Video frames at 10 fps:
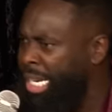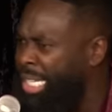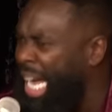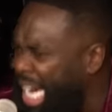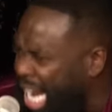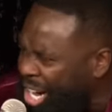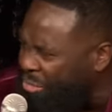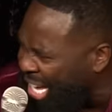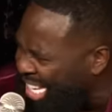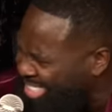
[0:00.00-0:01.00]
They
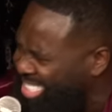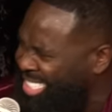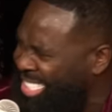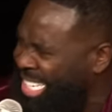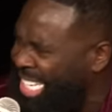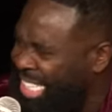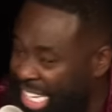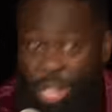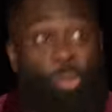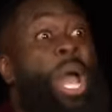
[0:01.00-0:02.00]
love it.
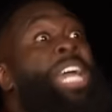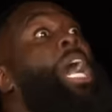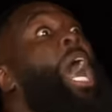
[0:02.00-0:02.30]
They wake